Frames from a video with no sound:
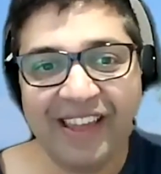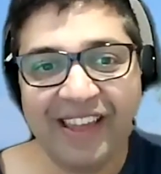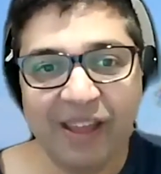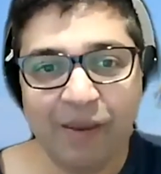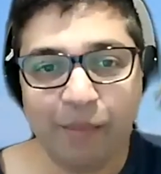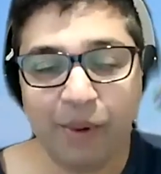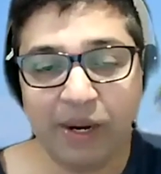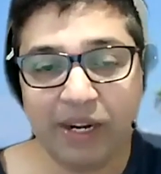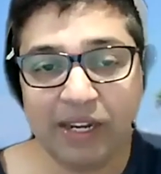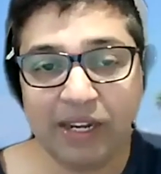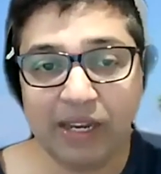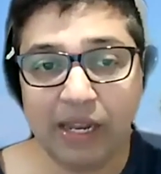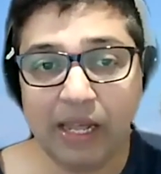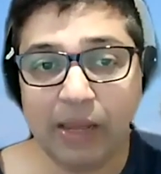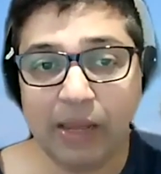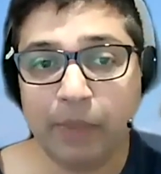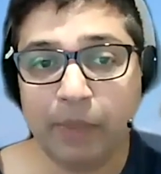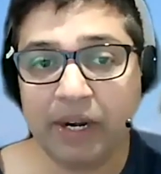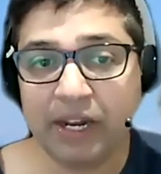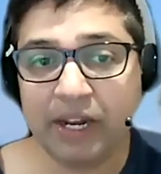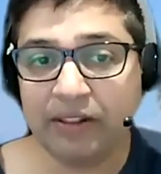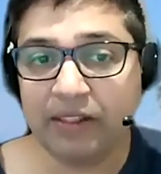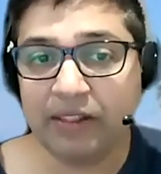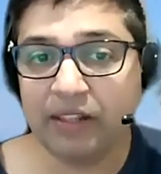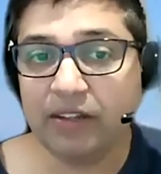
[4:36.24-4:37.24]
but
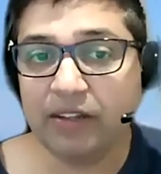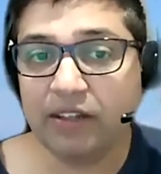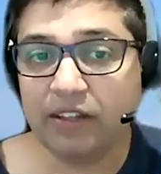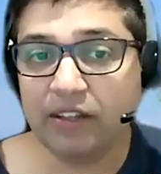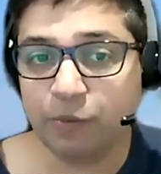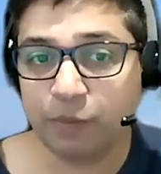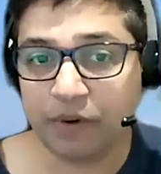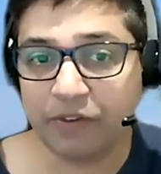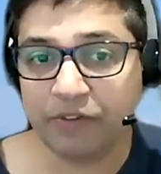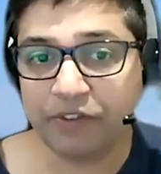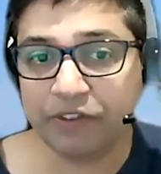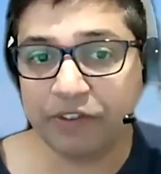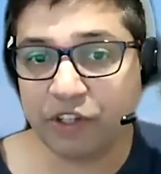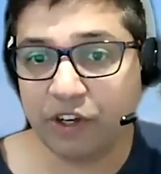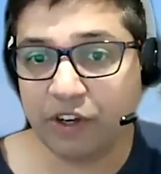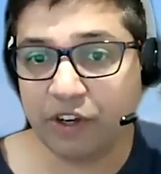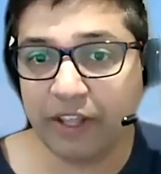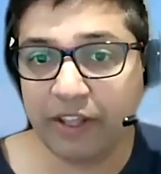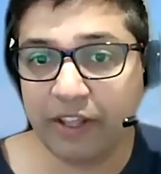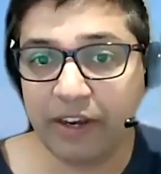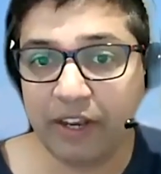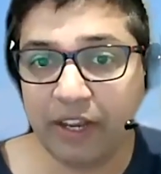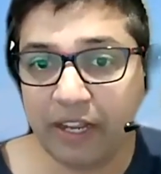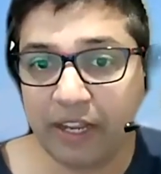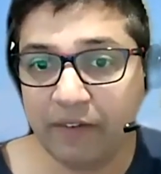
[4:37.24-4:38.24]
I think this professional
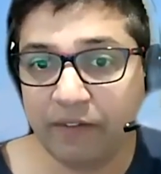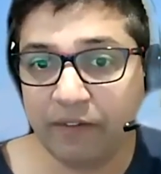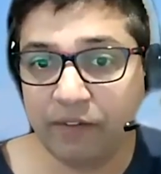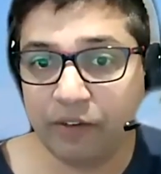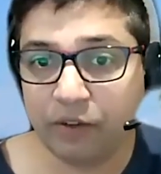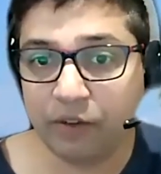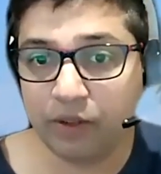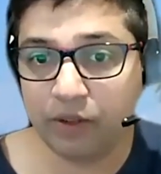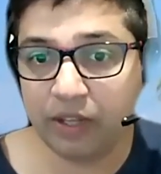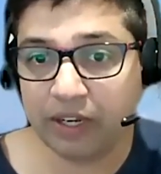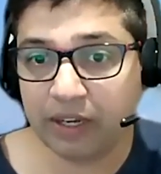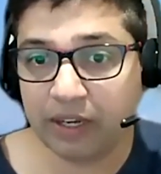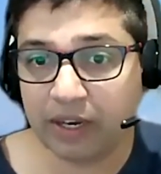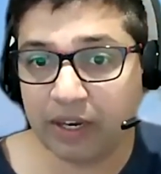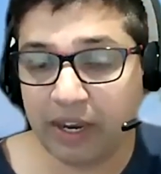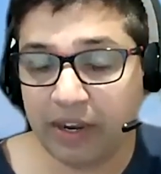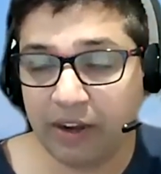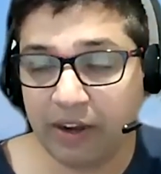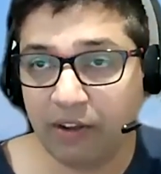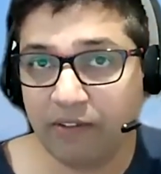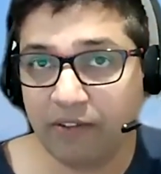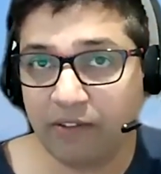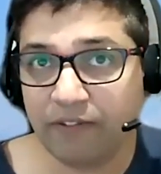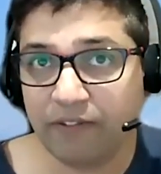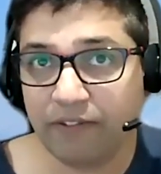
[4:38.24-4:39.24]
degree gives you that
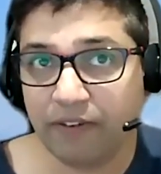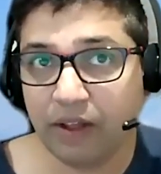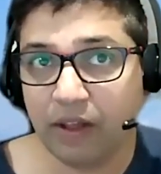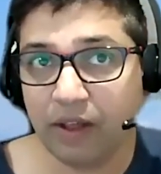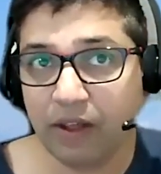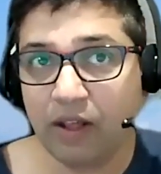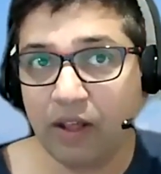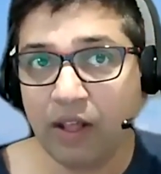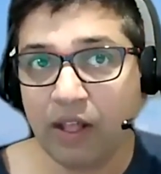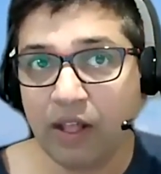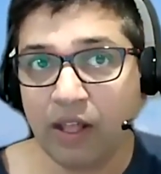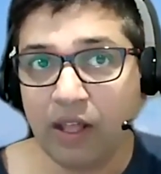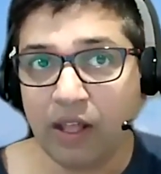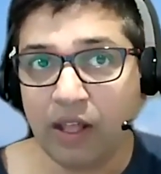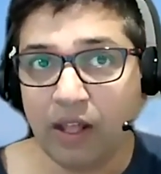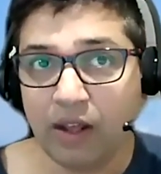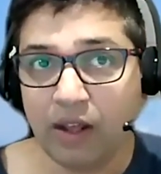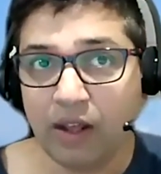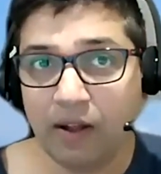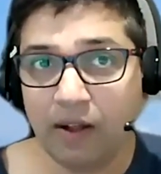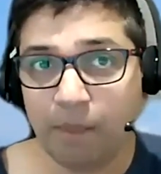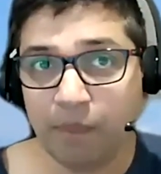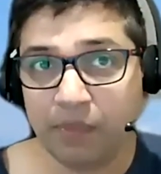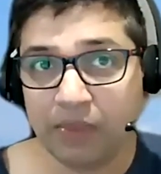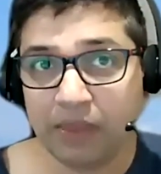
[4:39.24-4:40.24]
kind of
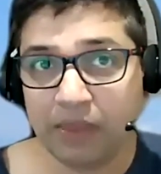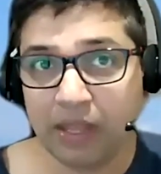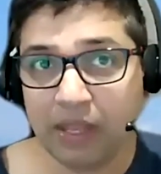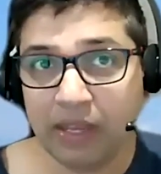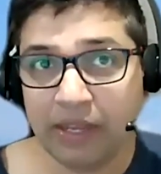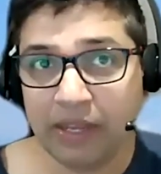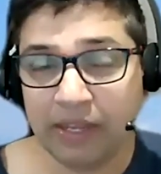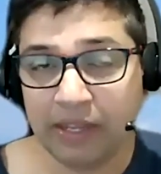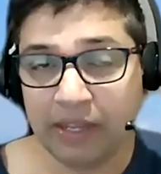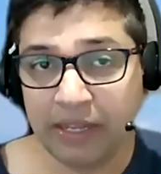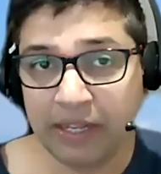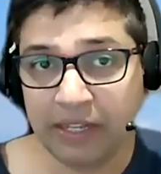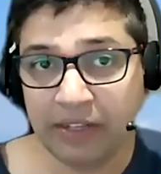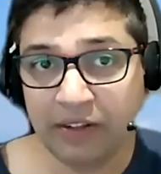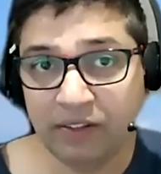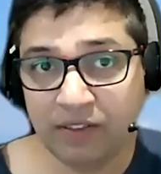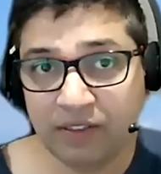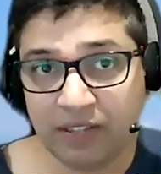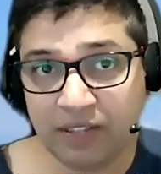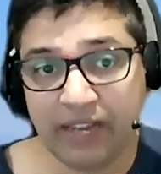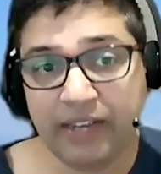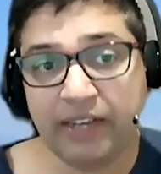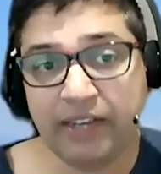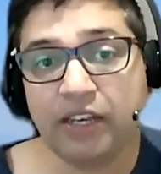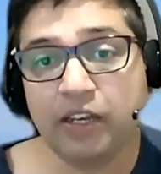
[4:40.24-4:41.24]

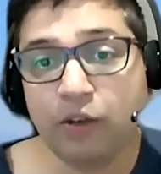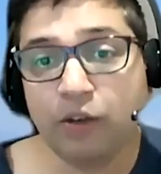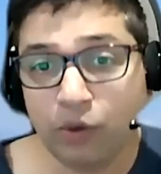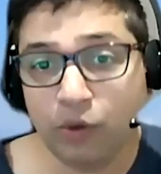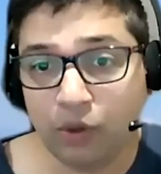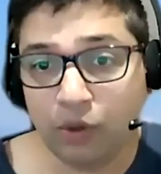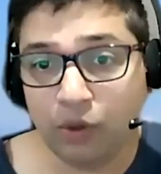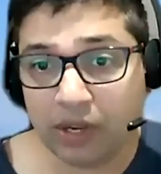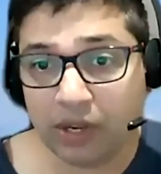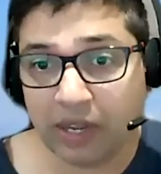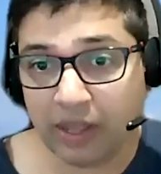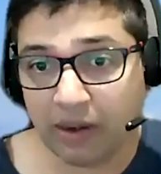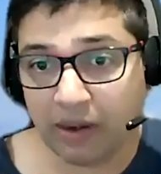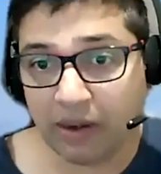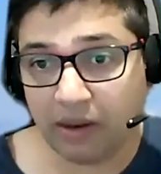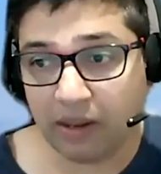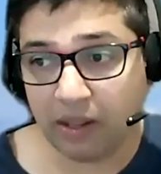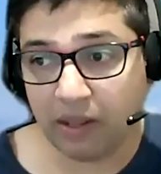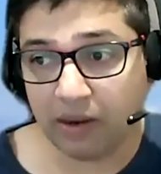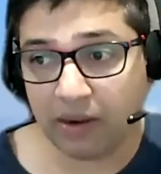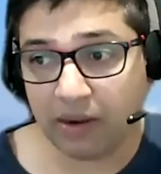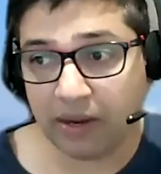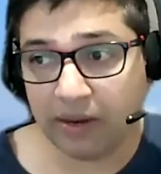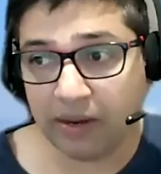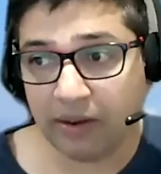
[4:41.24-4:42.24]
insight into your
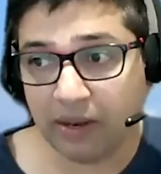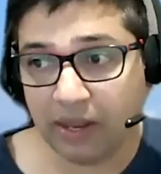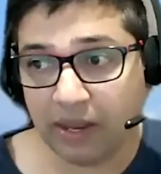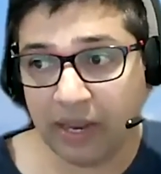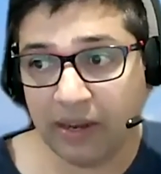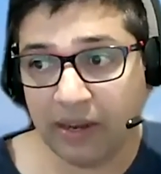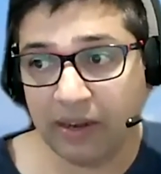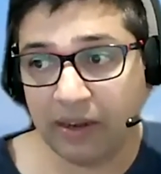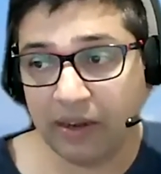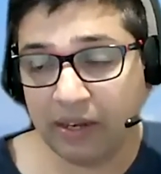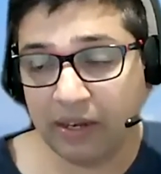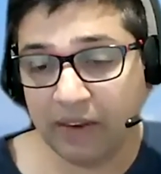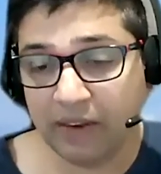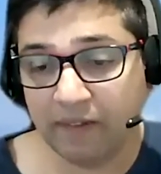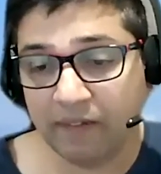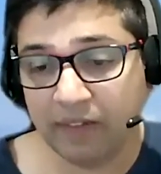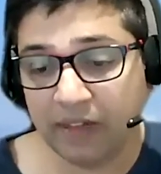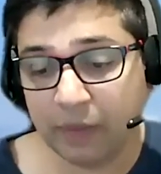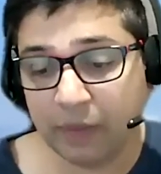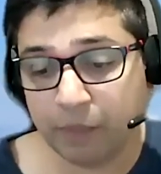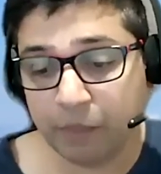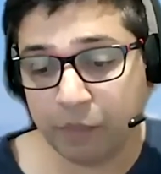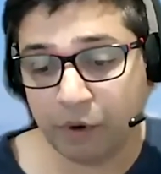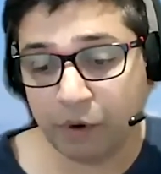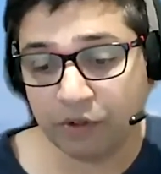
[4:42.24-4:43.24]
career, and give
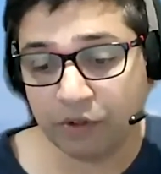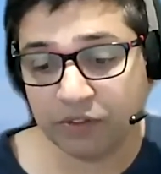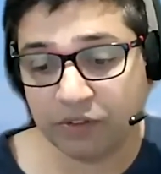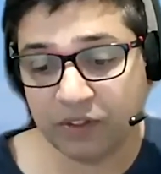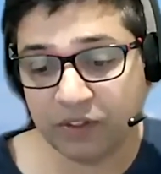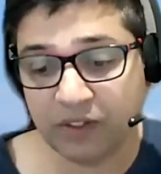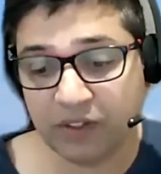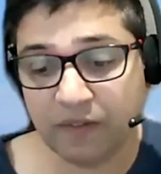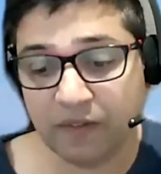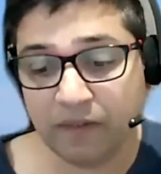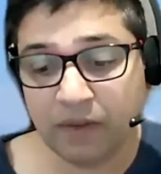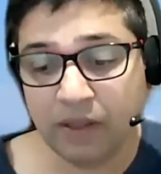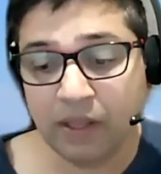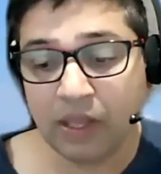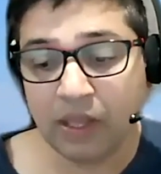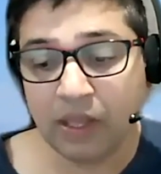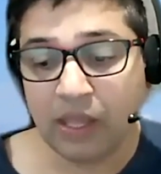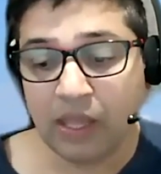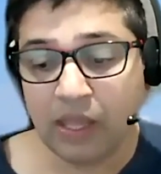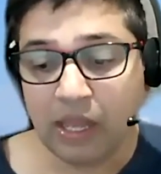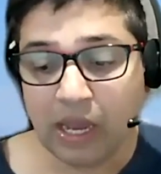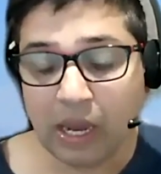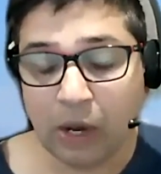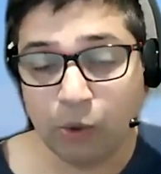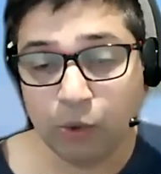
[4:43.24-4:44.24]
that positive
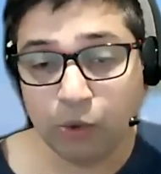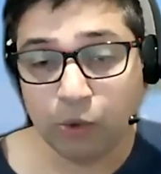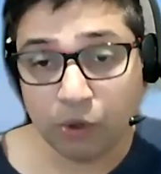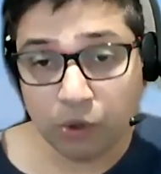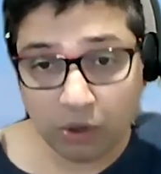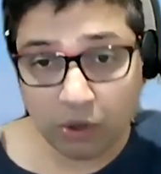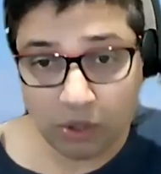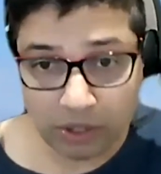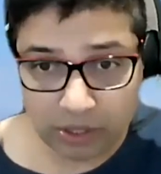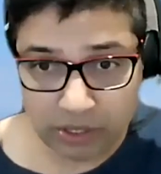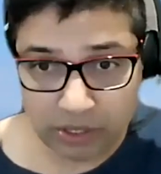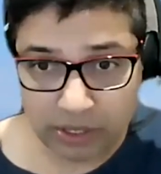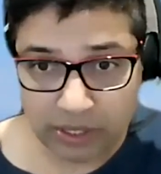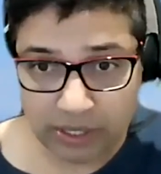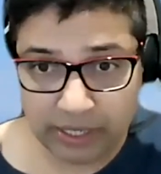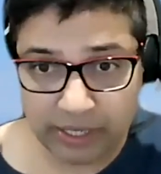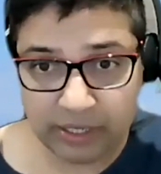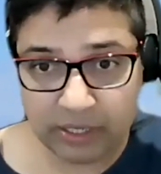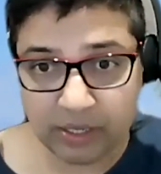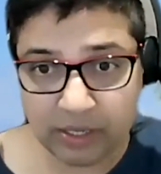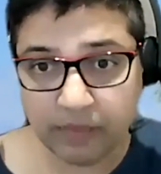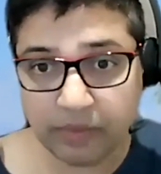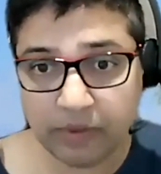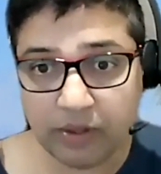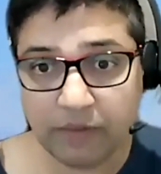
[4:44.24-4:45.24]
outlook in
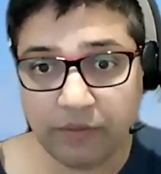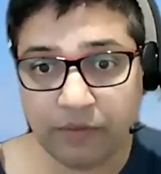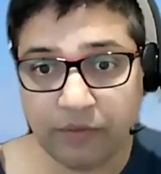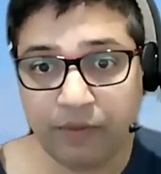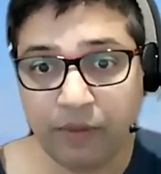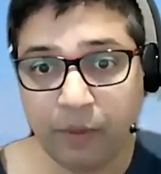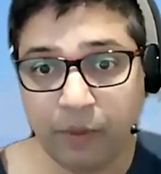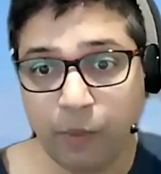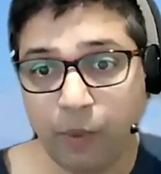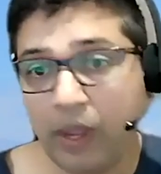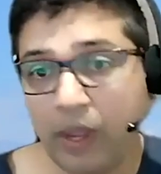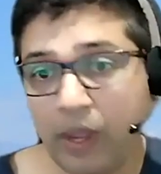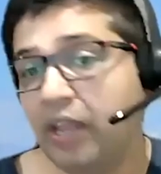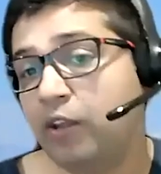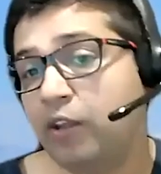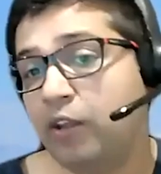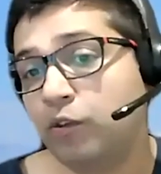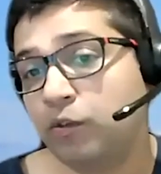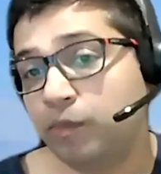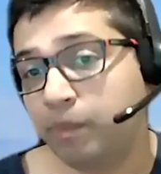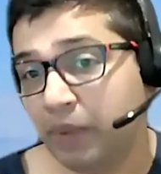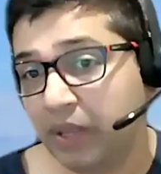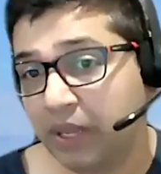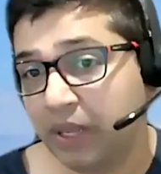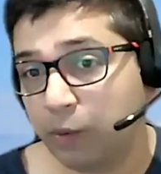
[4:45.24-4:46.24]
terms of the way you
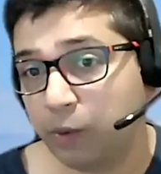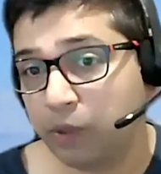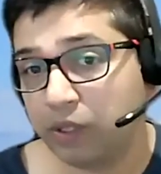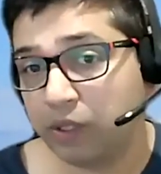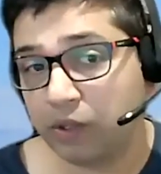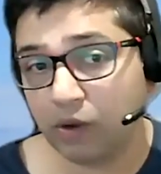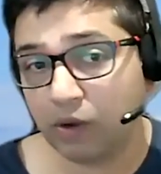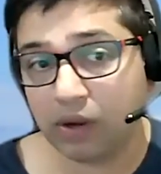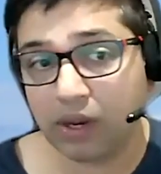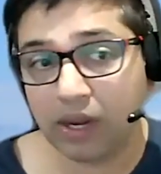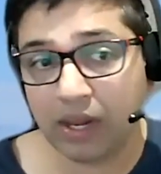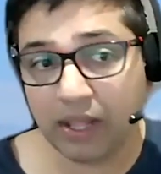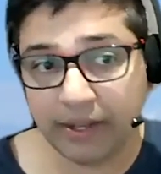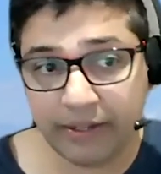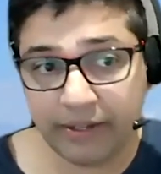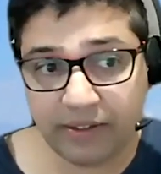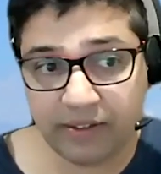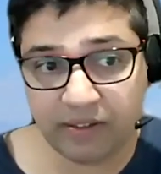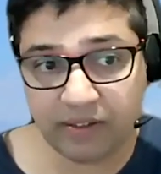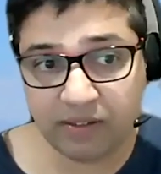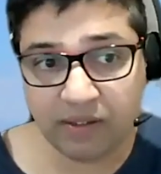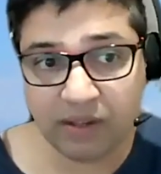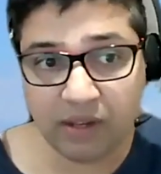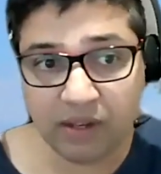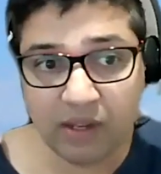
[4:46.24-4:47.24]
speak with your
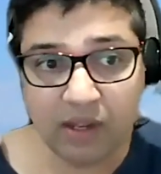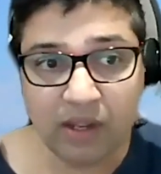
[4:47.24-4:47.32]
clients.